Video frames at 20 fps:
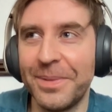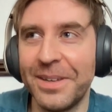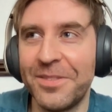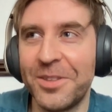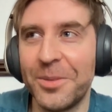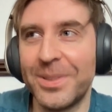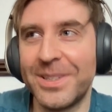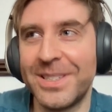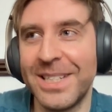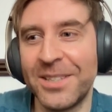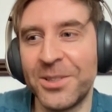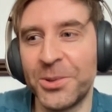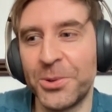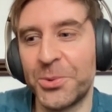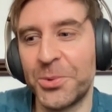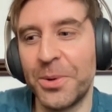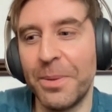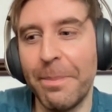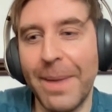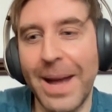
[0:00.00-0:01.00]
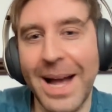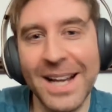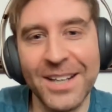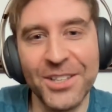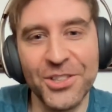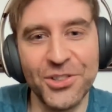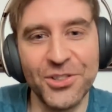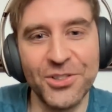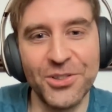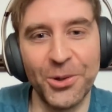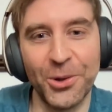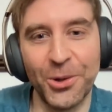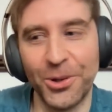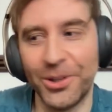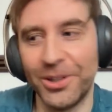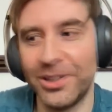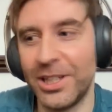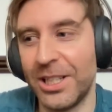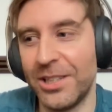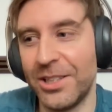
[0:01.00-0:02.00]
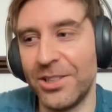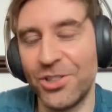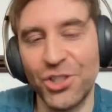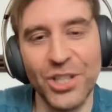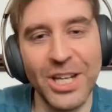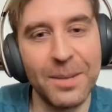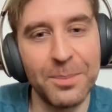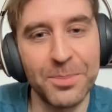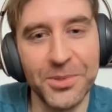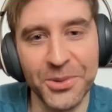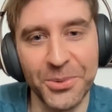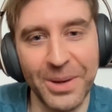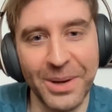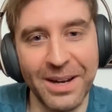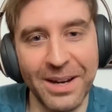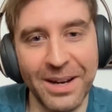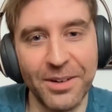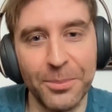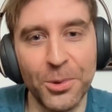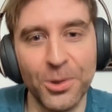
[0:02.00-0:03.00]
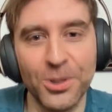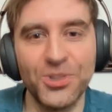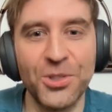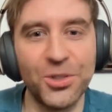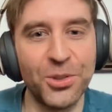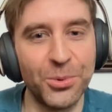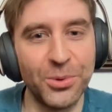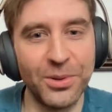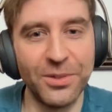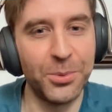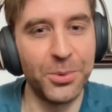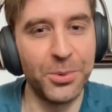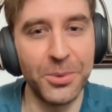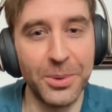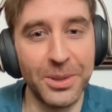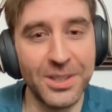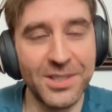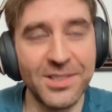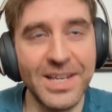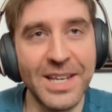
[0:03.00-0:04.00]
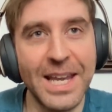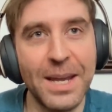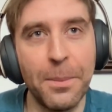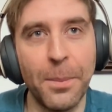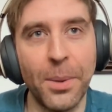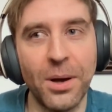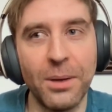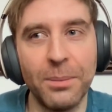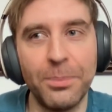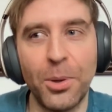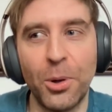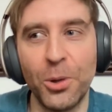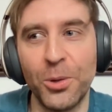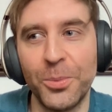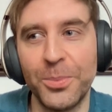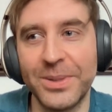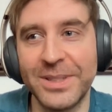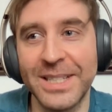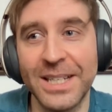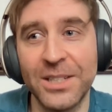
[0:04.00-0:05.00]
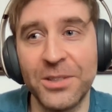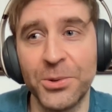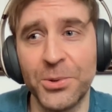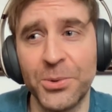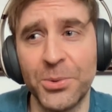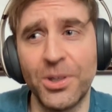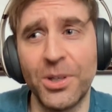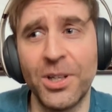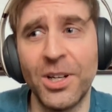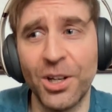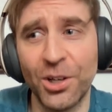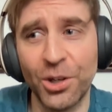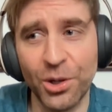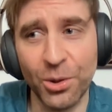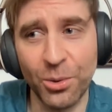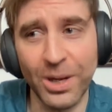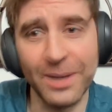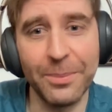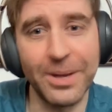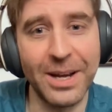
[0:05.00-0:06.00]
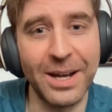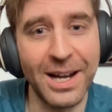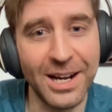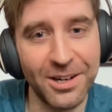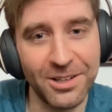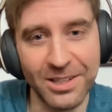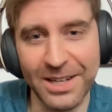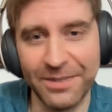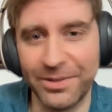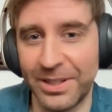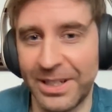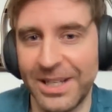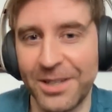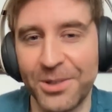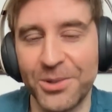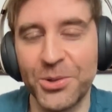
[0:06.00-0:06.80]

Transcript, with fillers: if the potatoes were mashed or in chips or whatever, I'm not sure if it would be the same, but boiled potatoes were quite a bit higher than everything else,